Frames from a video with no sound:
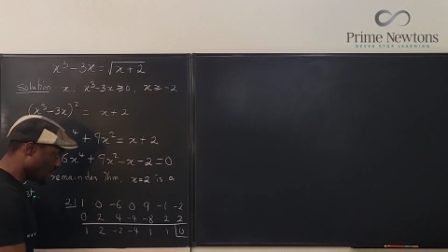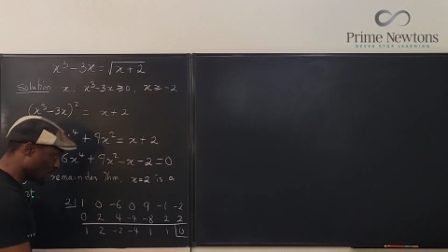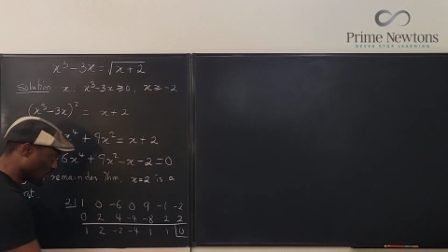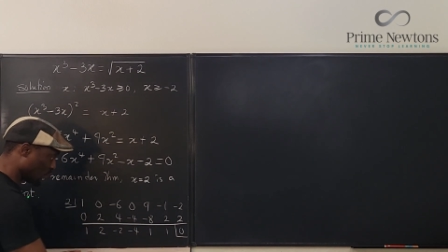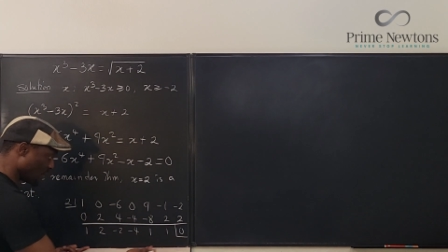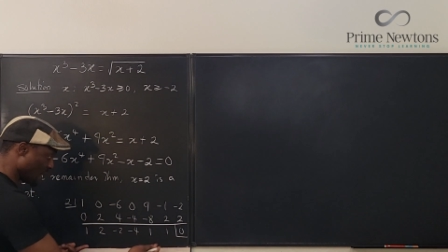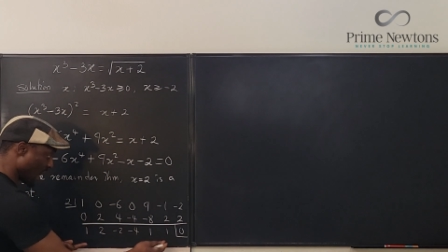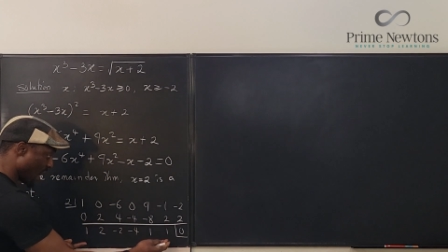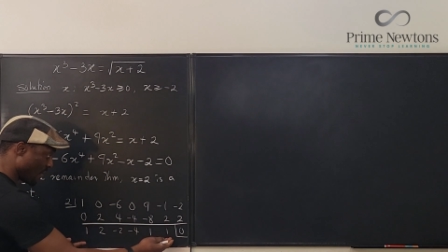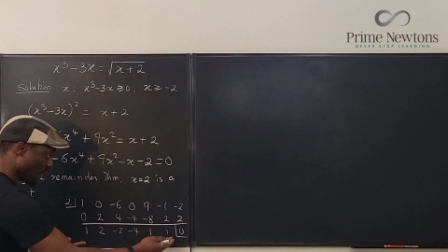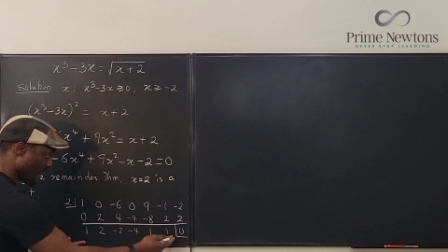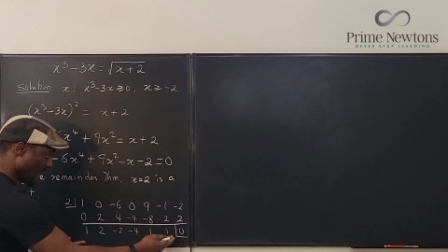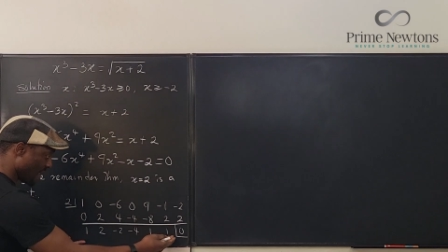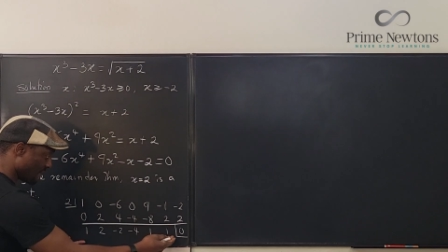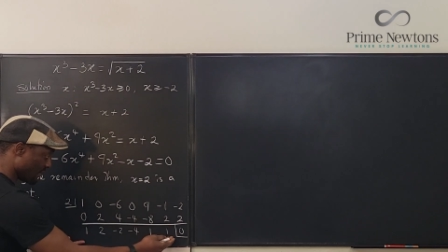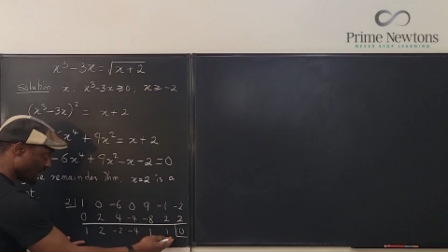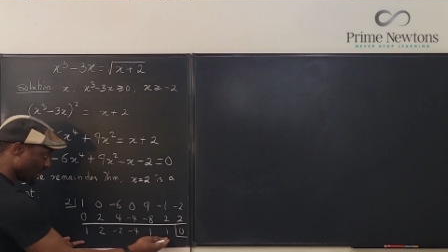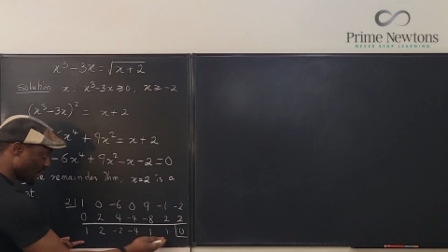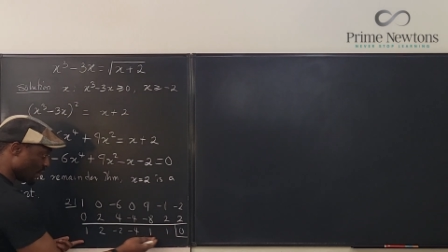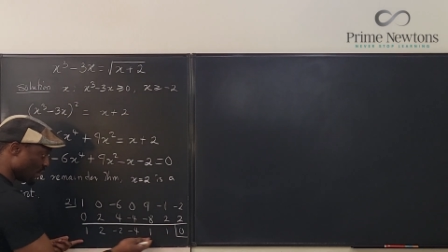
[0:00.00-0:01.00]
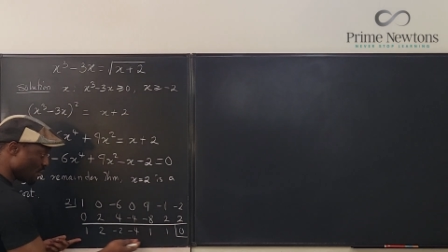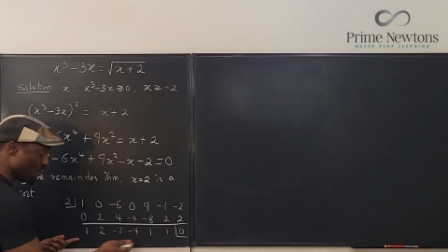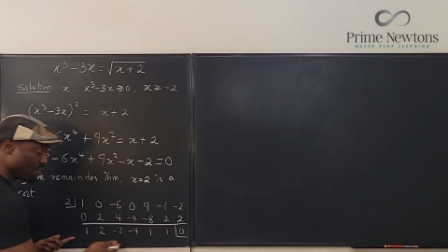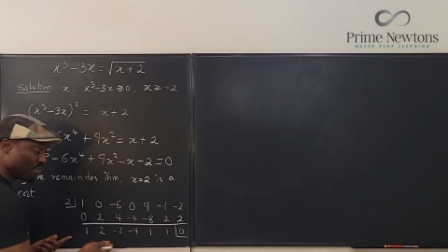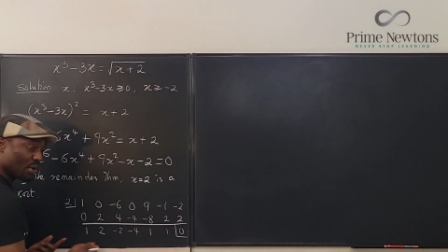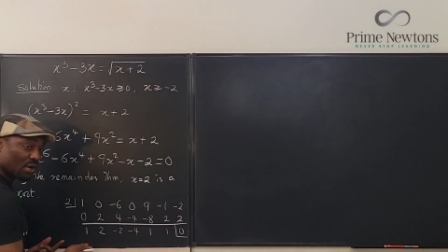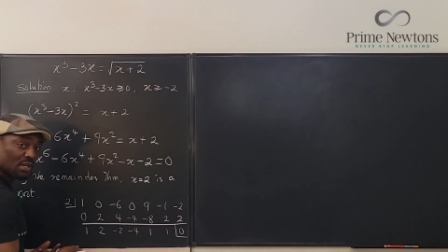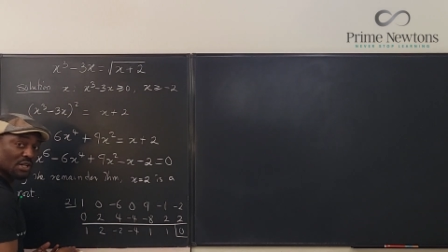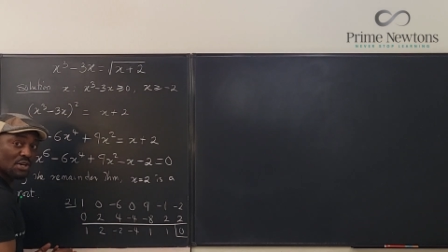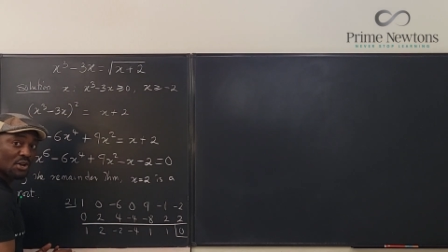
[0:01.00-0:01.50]
So now we have a new
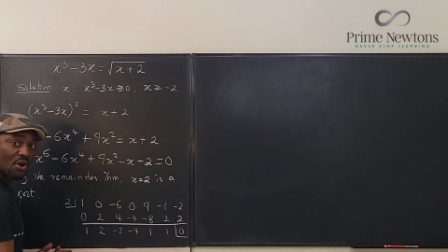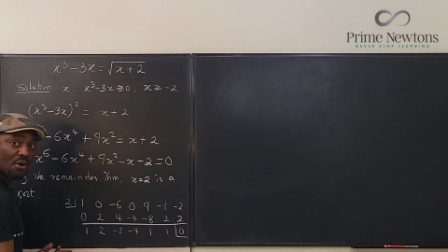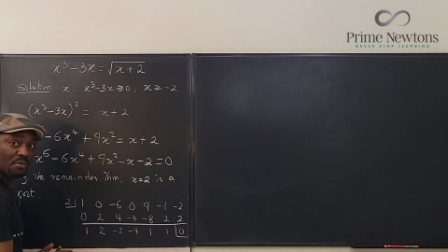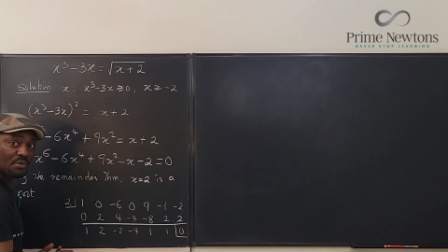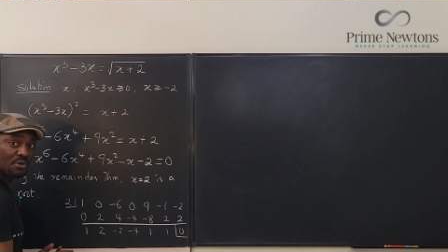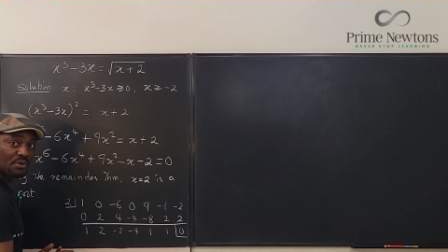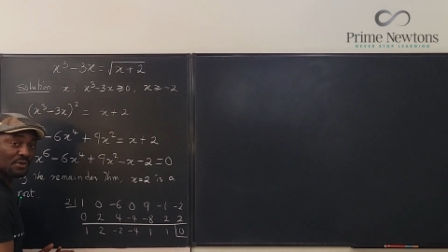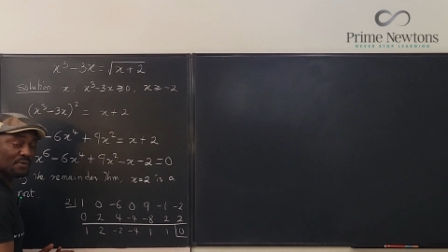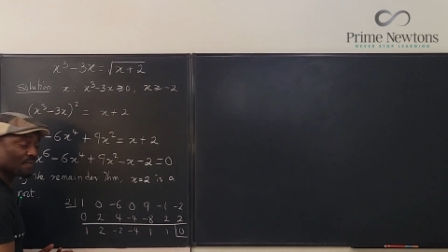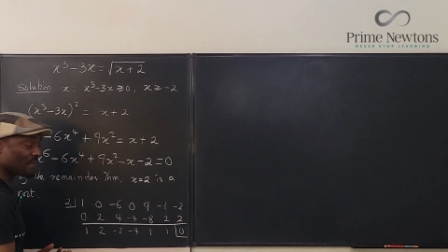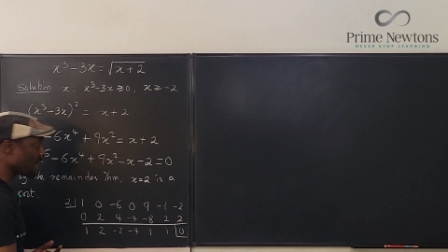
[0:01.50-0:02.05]
polynomial.